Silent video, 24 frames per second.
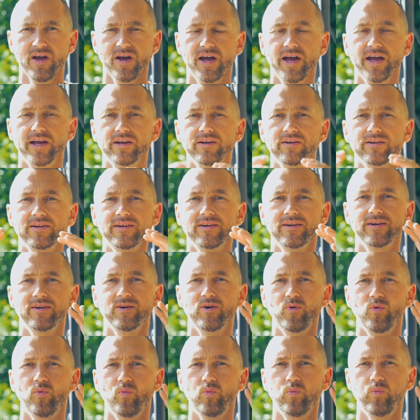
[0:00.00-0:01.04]
And
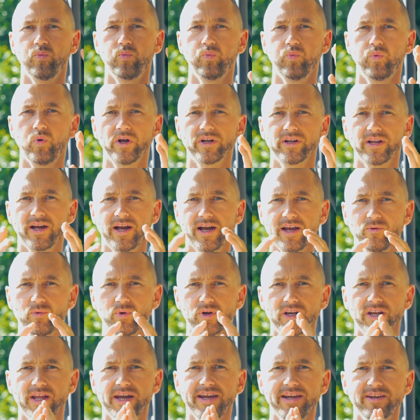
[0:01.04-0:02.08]
what I
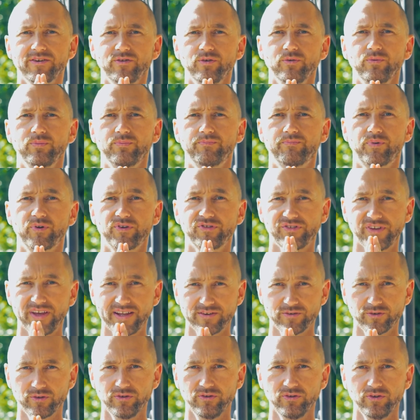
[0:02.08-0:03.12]
would like to
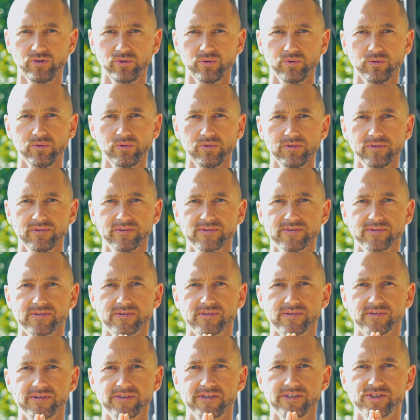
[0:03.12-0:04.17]
present to you
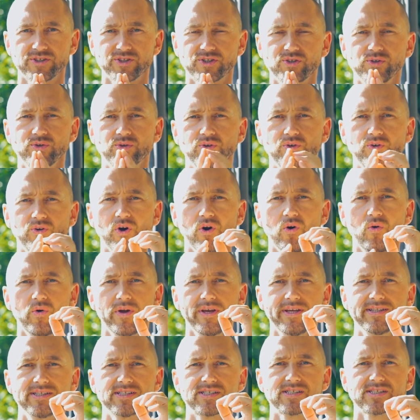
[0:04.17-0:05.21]
is to go
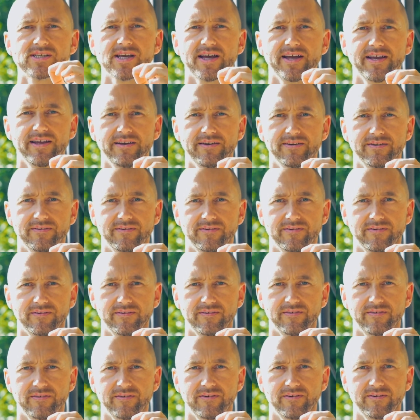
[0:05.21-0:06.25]
inside.
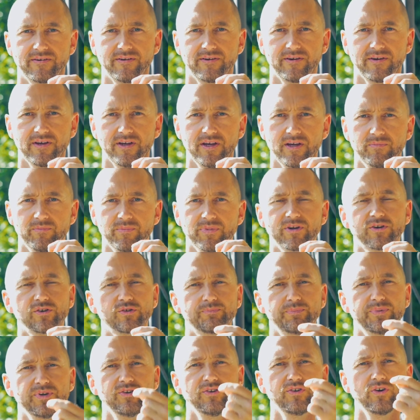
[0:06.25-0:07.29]
Because
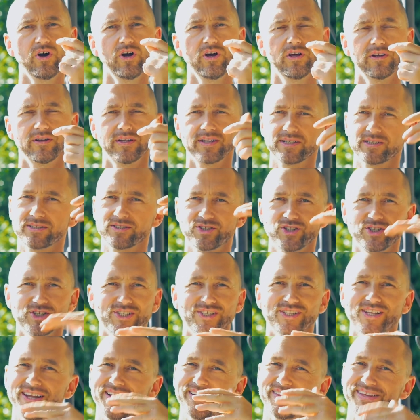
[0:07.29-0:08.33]
beyond, like,
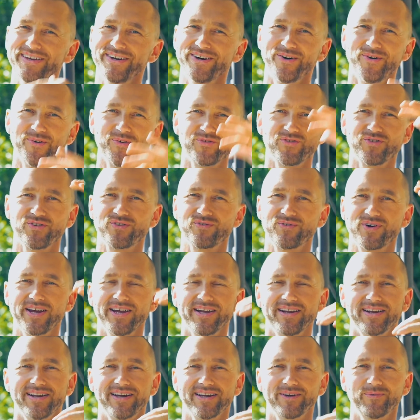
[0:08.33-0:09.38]
just like the ocean,
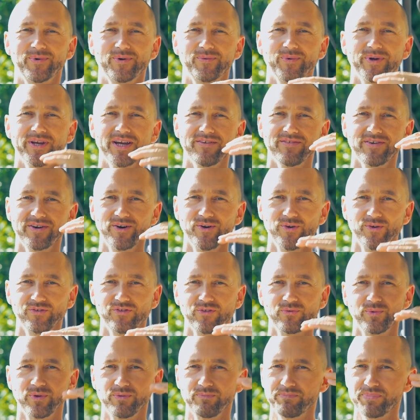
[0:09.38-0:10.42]
right? Like when we have an
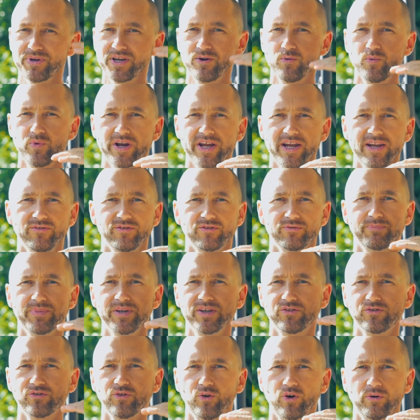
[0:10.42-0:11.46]
ocean with big waves,
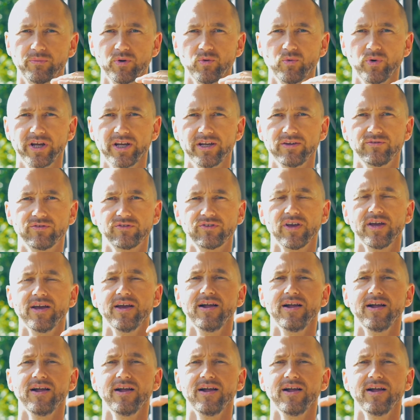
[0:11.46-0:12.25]
big stormy waves,